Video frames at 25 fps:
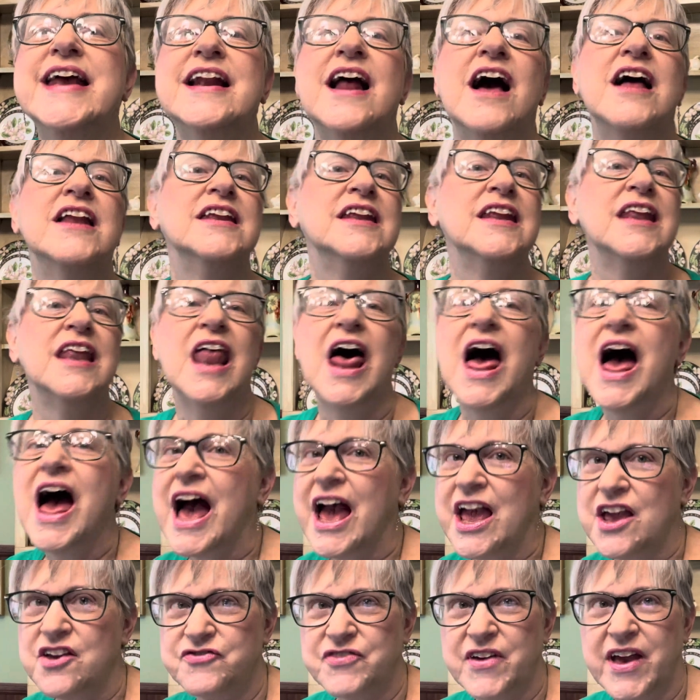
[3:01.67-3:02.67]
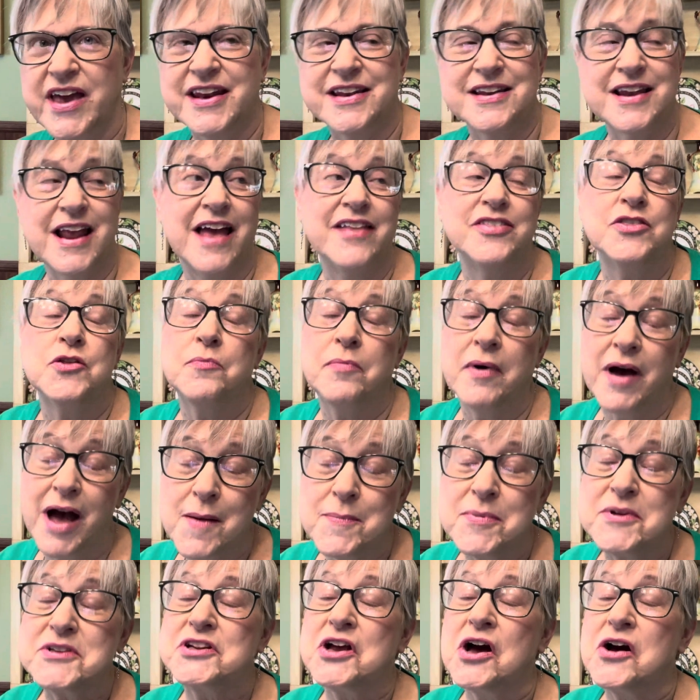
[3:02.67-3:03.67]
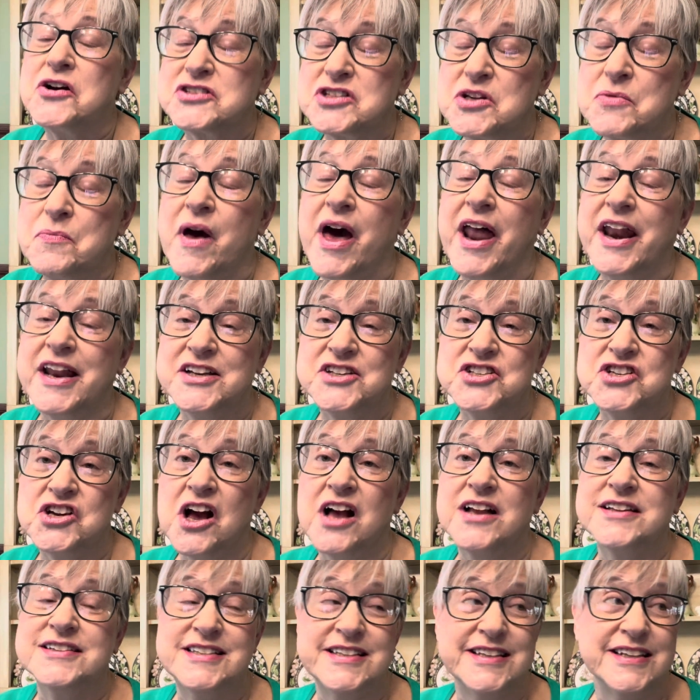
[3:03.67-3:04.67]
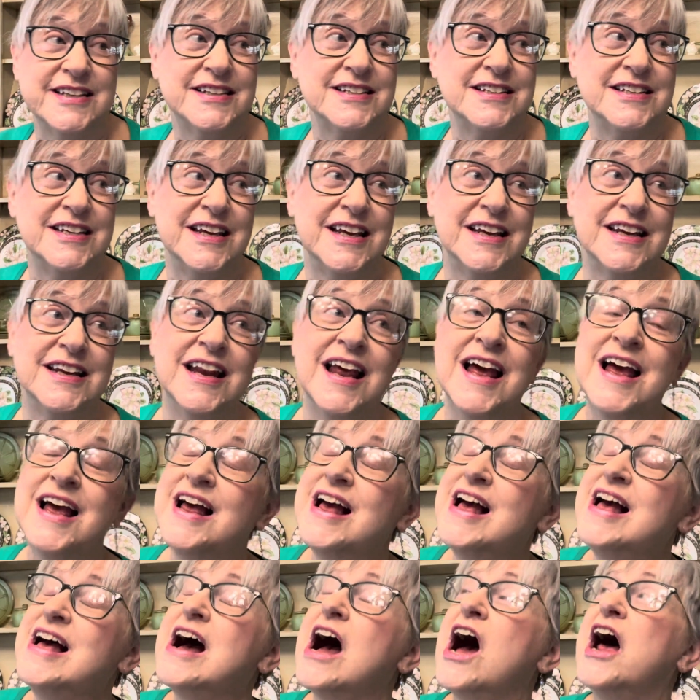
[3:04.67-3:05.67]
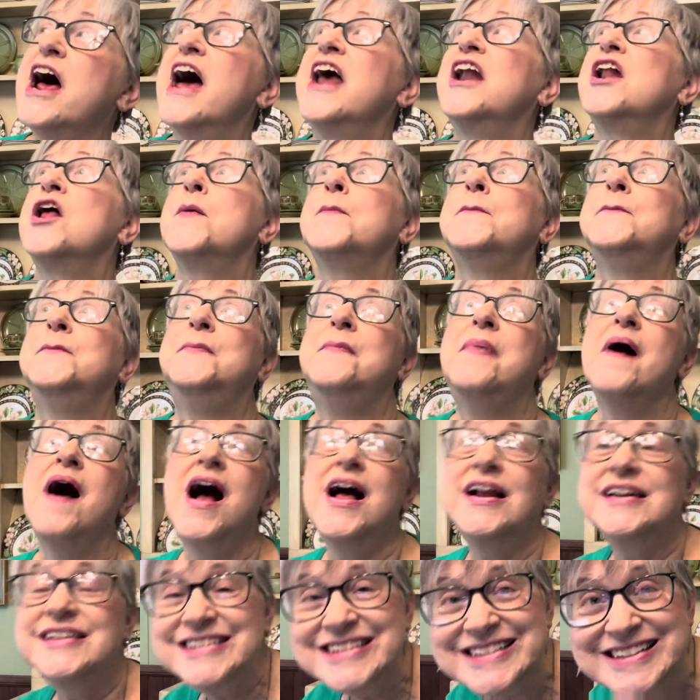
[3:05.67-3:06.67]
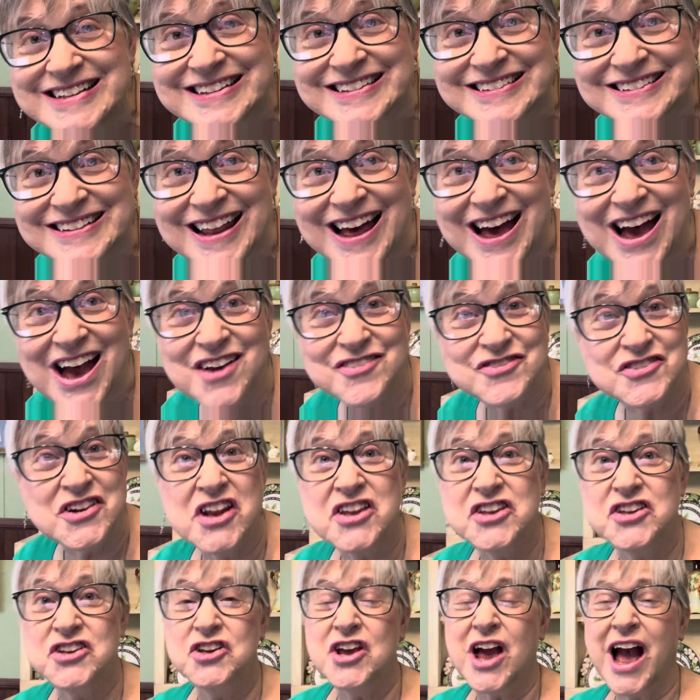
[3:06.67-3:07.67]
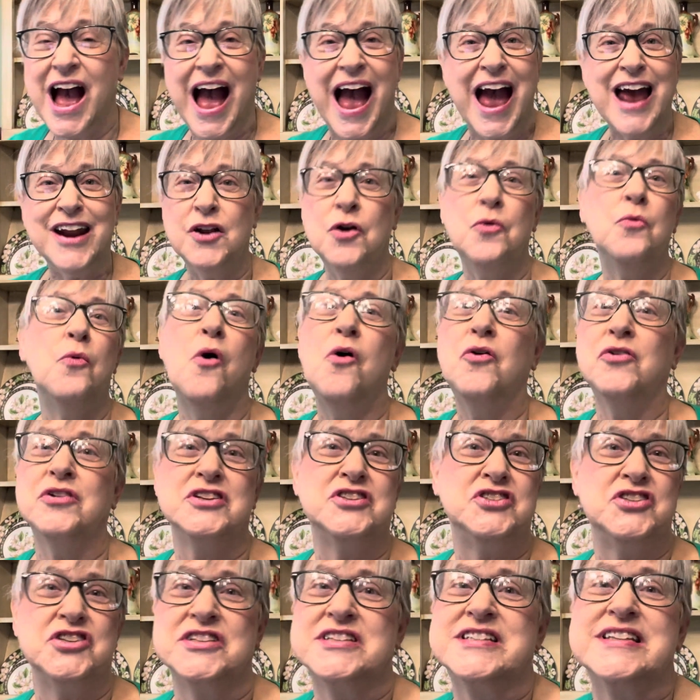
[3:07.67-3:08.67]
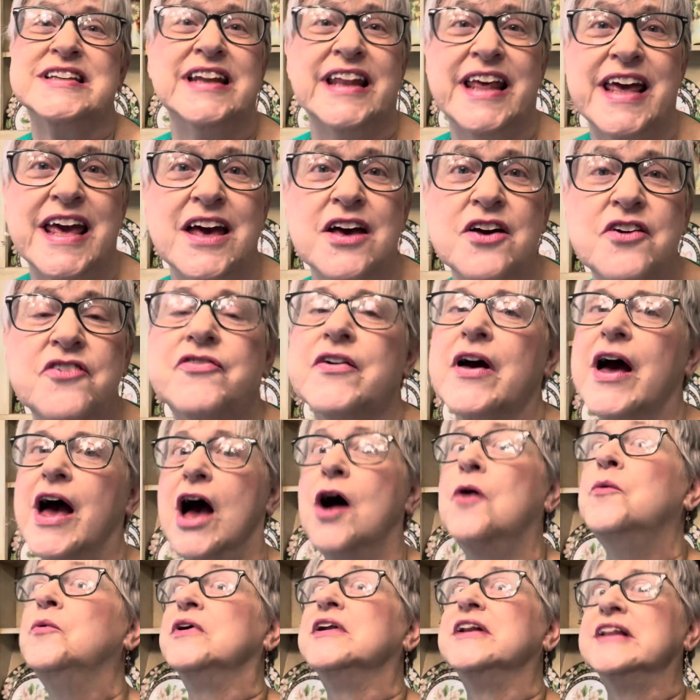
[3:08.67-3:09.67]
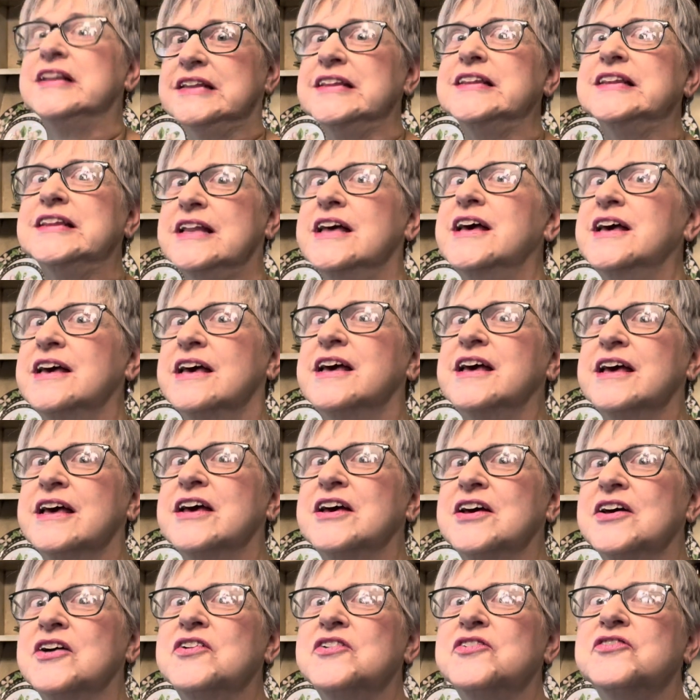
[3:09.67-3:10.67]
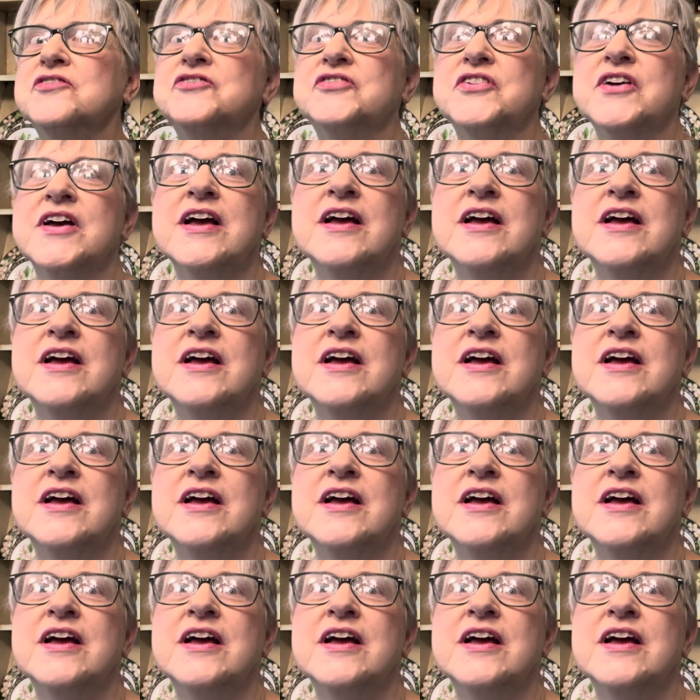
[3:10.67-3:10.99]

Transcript: a life, and the Bible talks about it in John 10:10, an abundant life, I don't want to just live, I want to live.